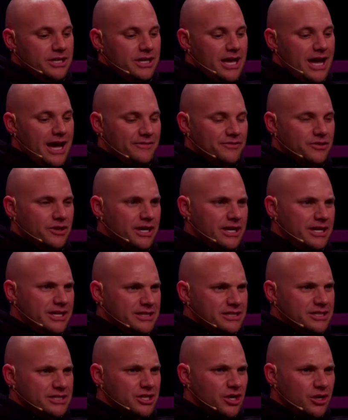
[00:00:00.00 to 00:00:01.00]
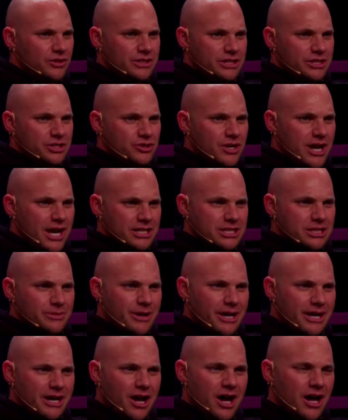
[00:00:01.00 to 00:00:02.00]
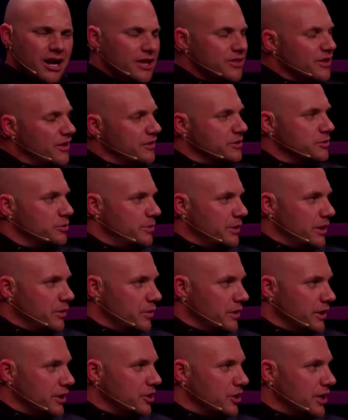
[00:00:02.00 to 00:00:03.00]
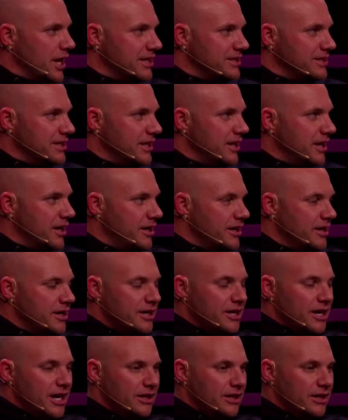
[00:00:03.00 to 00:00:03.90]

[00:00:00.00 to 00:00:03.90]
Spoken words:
after I had installed these tracks on my cot, I thought this would be a really good idea.